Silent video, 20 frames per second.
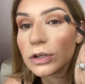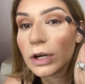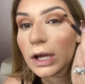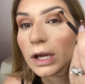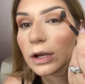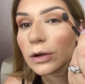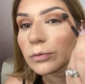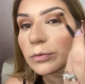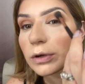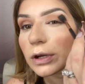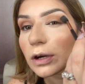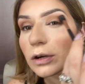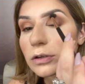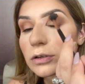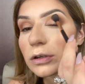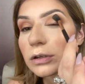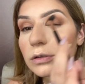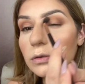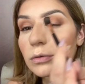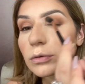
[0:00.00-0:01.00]
and we are
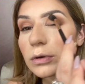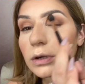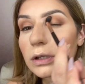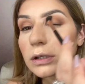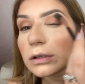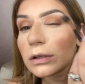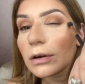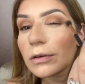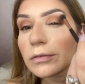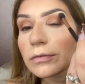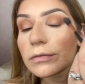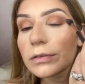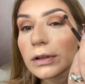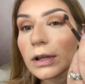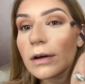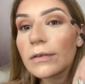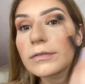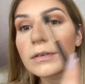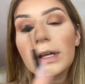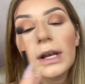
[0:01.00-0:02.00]
just going to
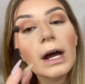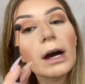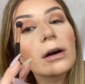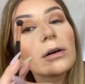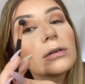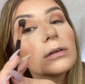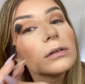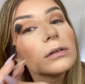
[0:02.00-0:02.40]
fluff it out.